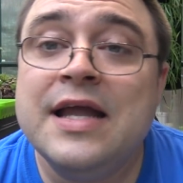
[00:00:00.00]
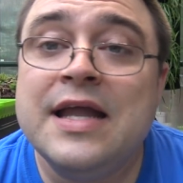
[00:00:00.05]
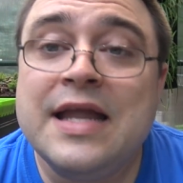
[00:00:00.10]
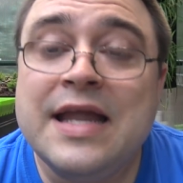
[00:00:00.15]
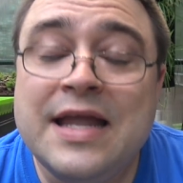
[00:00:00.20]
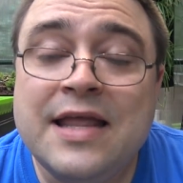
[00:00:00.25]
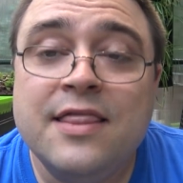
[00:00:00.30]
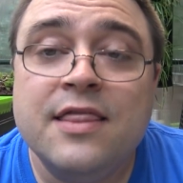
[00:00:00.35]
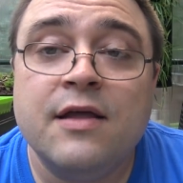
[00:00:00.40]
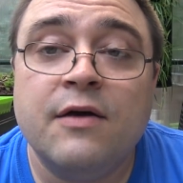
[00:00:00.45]

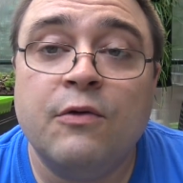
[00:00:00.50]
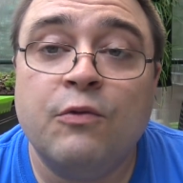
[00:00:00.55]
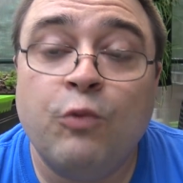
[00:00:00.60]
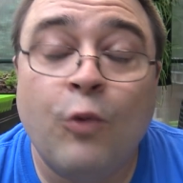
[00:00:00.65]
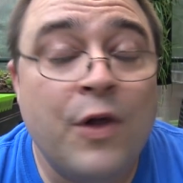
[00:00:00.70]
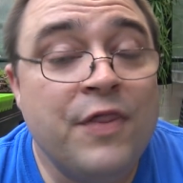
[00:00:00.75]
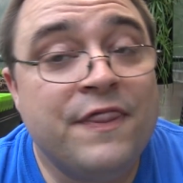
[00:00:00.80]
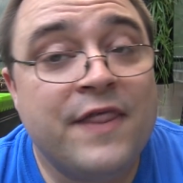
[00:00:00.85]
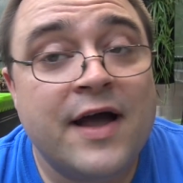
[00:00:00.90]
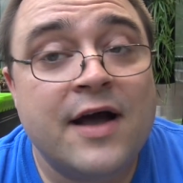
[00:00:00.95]
in the
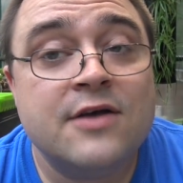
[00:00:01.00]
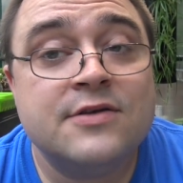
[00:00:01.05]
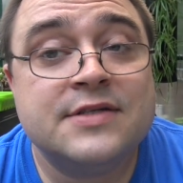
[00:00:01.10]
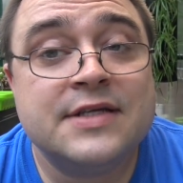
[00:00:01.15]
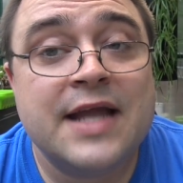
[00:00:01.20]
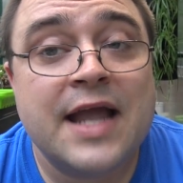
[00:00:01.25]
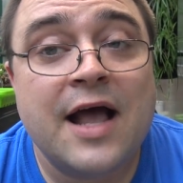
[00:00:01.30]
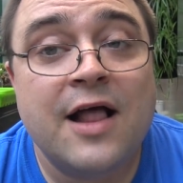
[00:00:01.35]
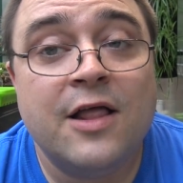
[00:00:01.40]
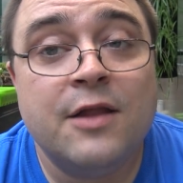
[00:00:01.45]
1,000
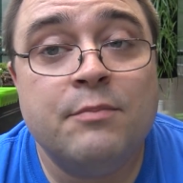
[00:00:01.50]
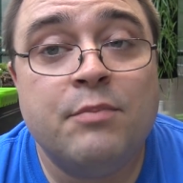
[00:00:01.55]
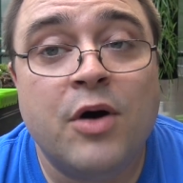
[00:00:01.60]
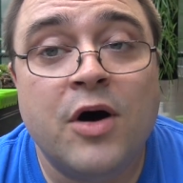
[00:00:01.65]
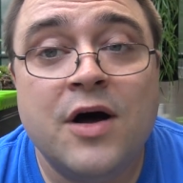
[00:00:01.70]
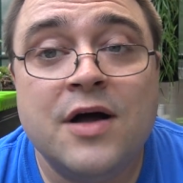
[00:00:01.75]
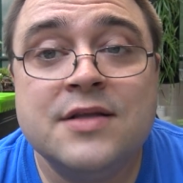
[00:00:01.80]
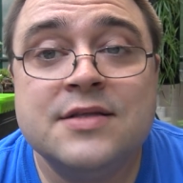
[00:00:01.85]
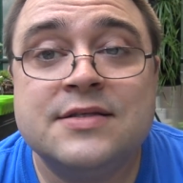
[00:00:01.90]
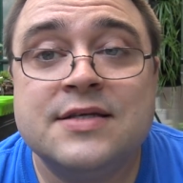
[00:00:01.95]
gallon
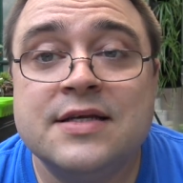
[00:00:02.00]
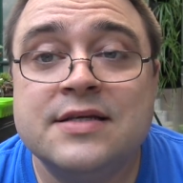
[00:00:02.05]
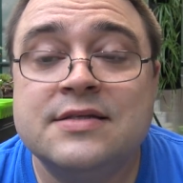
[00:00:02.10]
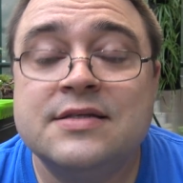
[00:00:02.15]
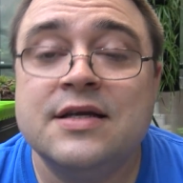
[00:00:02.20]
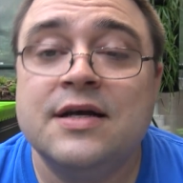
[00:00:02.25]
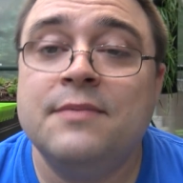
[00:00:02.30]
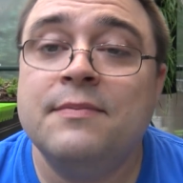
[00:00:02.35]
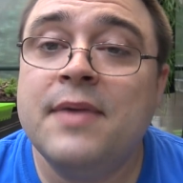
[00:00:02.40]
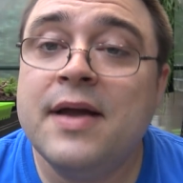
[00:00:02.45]
pond
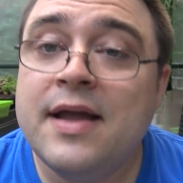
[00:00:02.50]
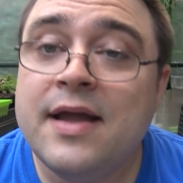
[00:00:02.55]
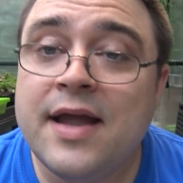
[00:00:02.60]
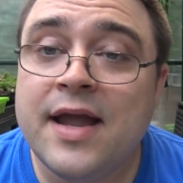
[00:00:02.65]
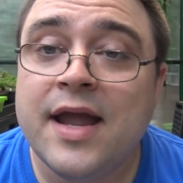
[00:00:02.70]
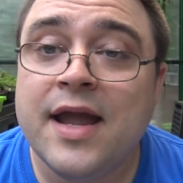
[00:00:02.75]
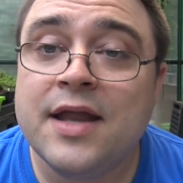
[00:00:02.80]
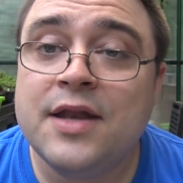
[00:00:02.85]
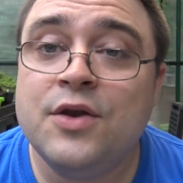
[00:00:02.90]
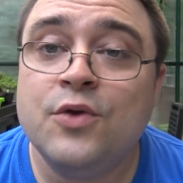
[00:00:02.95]
system,
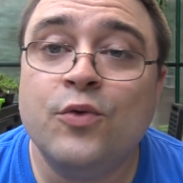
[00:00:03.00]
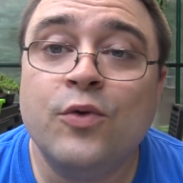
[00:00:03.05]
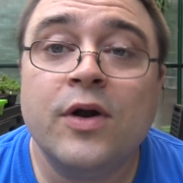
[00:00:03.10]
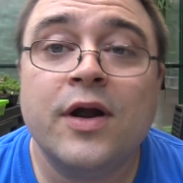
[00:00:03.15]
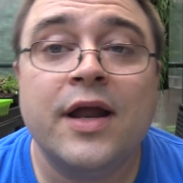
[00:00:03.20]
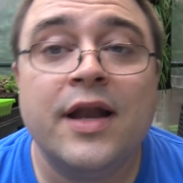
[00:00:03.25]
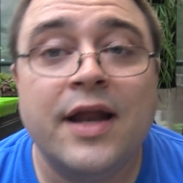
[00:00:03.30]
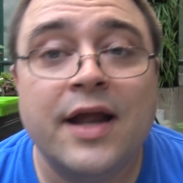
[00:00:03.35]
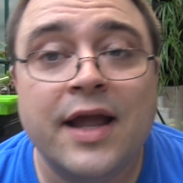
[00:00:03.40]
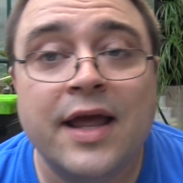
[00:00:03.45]
and we're
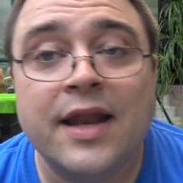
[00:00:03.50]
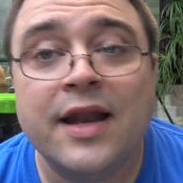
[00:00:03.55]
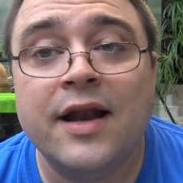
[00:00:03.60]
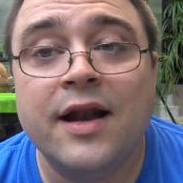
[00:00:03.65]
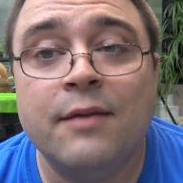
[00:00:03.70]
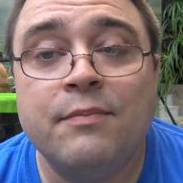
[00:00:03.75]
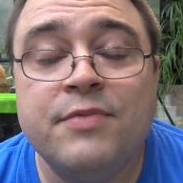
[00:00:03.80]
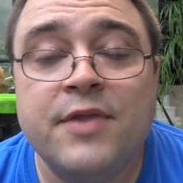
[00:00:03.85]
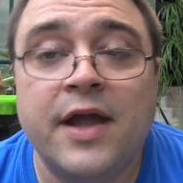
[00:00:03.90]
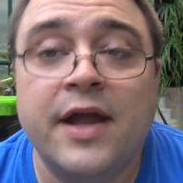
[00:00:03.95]
gonna get an
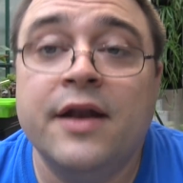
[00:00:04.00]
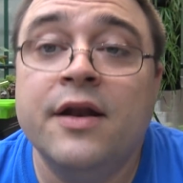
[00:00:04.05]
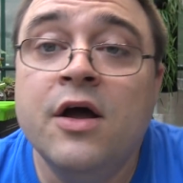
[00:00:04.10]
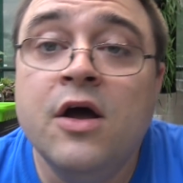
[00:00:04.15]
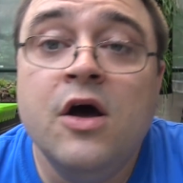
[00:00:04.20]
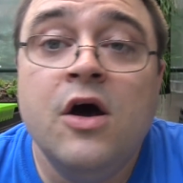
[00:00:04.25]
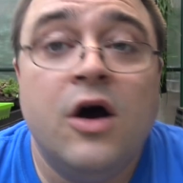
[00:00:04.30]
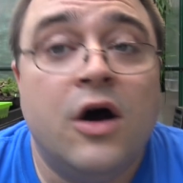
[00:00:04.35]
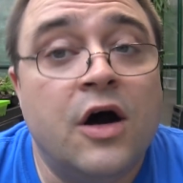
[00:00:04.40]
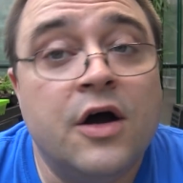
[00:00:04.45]
update
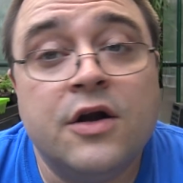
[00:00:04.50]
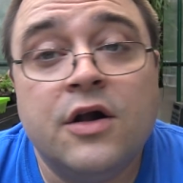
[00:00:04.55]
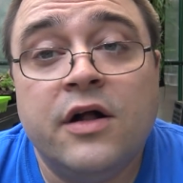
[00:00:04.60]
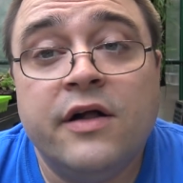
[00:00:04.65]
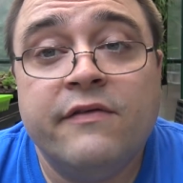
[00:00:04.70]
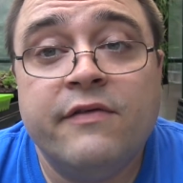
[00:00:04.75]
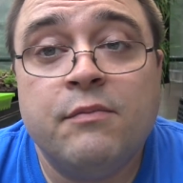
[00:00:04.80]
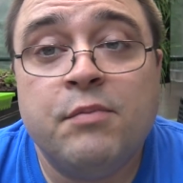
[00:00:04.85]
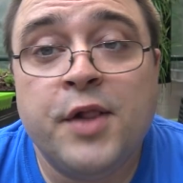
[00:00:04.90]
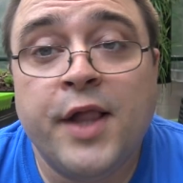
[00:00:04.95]
on
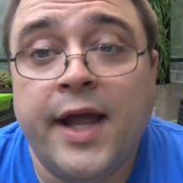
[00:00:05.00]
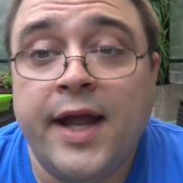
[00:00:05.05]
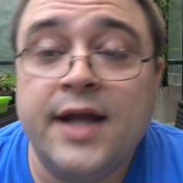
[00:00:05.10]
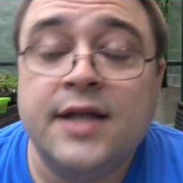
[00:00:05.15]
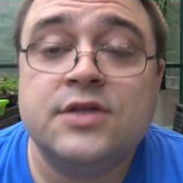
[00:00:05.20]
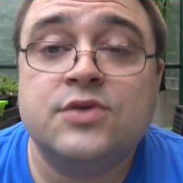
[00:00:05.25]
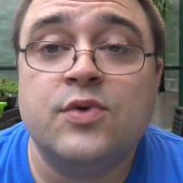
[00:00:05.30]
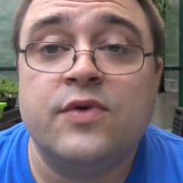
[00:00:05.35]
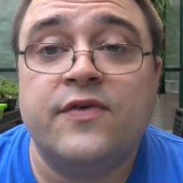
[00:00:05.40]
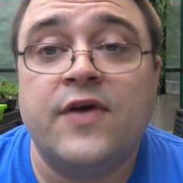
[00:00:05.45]
all the
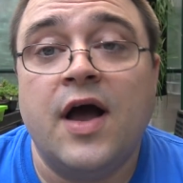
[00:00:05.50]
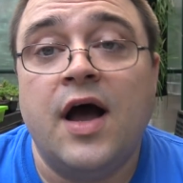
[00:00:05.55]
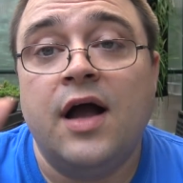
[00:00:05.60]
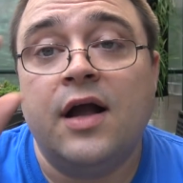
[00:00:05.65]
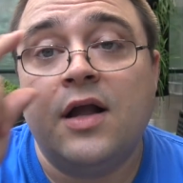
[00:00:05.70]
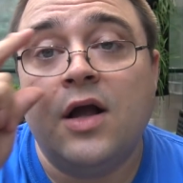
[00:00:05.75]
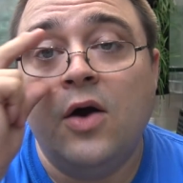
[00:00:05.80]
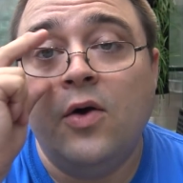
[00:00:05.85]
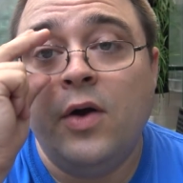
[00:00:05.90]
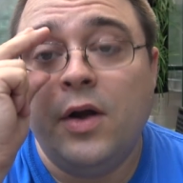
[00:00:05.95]
plants we've
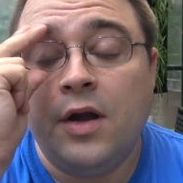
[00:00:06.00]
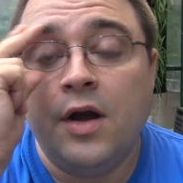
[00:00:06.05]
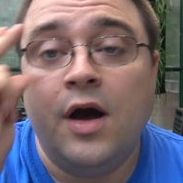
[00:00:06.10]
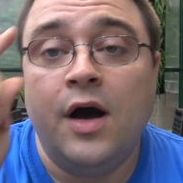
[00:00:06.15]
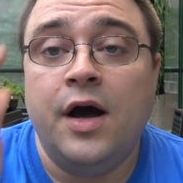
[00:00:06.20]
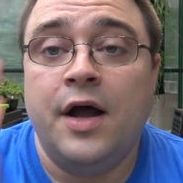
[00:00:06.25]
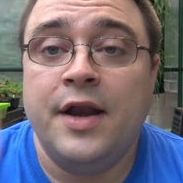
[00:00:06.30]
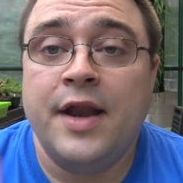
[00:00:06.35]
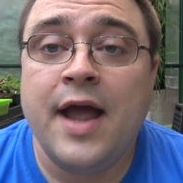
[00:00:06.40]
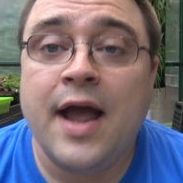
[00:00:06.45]
got going
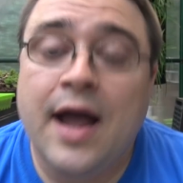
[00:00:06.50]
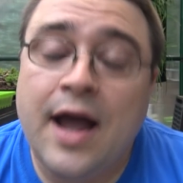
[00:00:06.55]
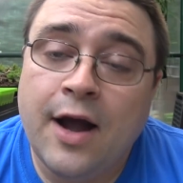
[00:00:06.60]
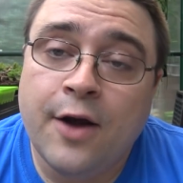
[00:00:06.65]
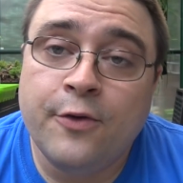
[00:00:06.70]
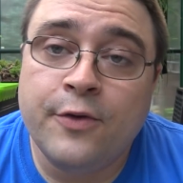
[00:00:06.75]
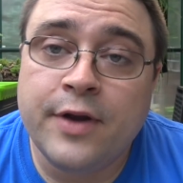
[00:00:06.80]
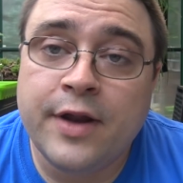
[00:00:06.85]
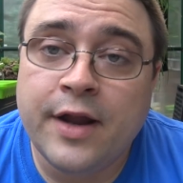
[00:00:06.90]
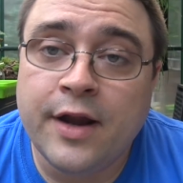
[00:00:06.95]
on
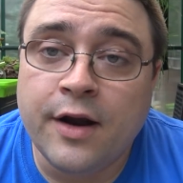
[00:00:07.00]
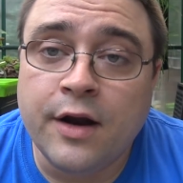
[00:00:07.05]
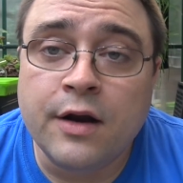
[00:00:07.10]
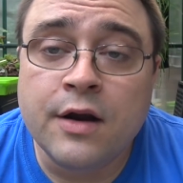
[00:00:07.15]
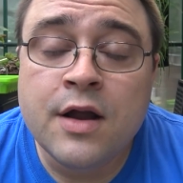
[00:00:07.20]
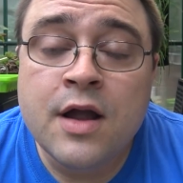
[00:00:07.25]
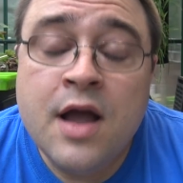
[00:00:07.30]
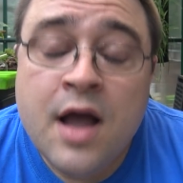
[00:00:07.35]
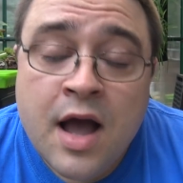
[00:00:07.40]
out here.